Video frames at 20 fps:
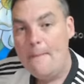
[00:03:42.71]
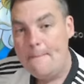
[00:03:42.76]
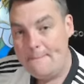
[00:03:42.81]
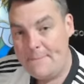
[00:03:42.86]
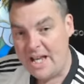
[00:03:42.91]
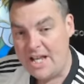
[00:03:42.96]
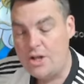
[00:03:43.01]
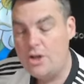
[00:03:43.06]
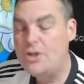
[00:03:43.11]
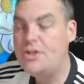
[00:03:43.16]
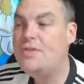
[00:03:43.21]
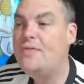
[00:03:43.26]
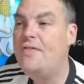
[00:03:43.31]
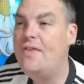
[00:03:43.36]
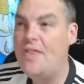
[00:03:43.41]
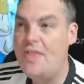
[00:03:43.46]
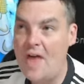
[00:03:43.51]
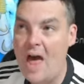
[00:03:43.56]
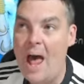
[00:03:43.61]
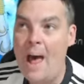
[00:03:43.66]
Because for
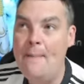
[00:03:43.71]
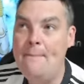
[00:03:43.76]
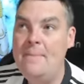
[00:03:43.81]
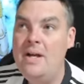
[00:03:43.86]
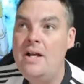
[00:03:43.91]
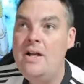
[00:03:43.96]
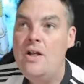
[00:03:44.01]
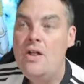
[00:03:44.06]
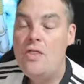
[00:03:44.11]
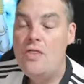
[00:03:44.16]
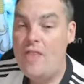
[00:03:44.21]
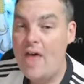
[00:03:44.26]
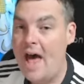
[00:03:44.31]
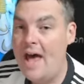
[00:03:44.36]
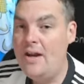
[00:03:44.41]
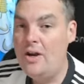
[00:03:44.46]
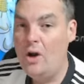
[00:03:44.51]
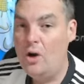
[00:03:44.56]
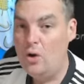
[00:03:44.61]
them, they're not